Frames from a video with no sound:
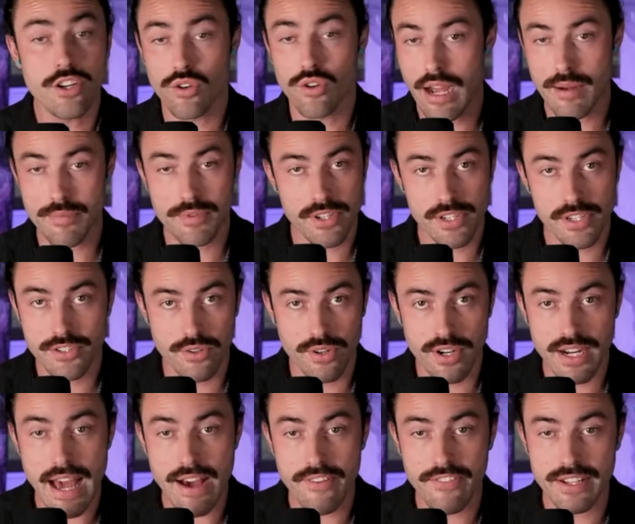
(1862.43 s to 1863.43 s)

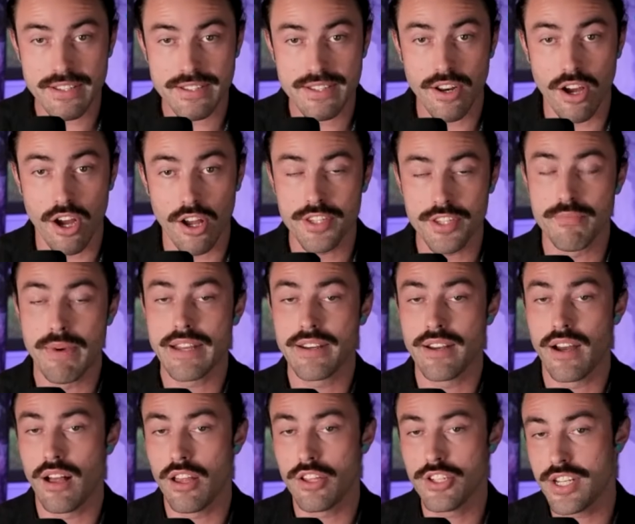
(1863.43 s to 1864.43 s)
corroboratory evidence at all. To my
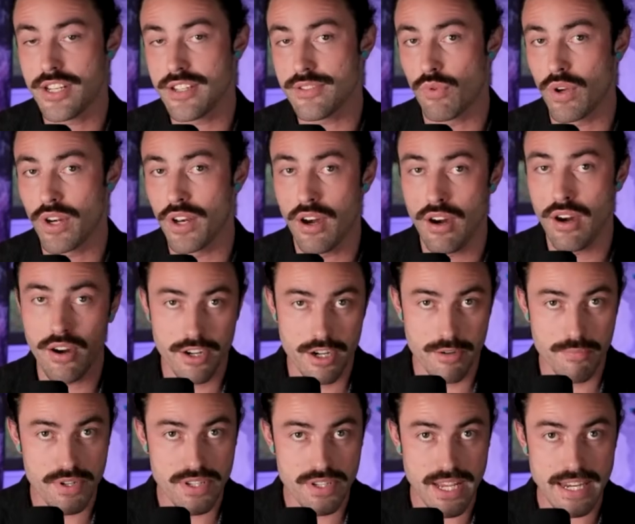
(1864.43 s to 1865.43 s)
knowledge, it is
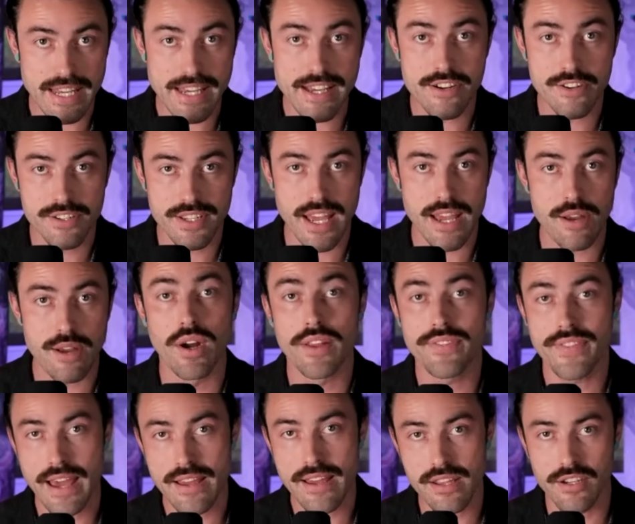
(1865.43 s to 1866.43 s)
100% hearsay
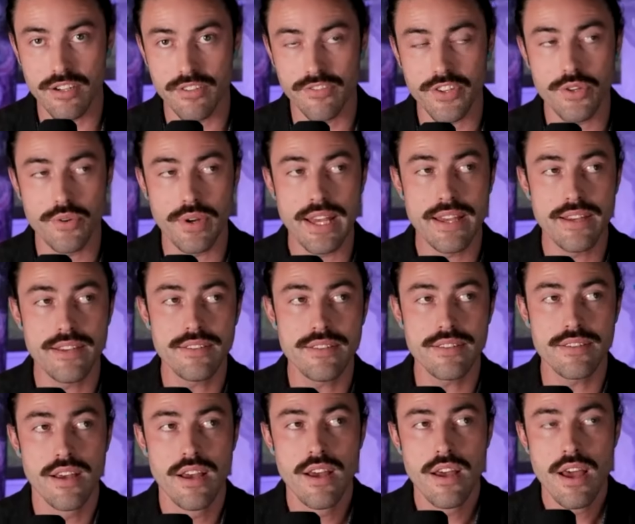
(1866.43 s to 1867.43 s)
what that interview
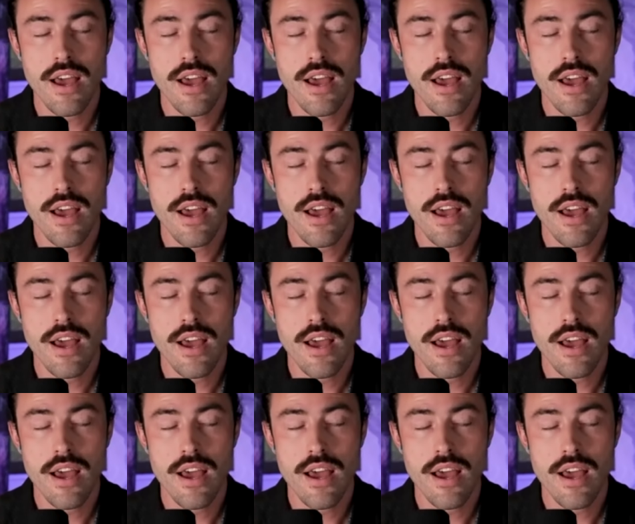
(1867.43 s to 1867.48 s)
is.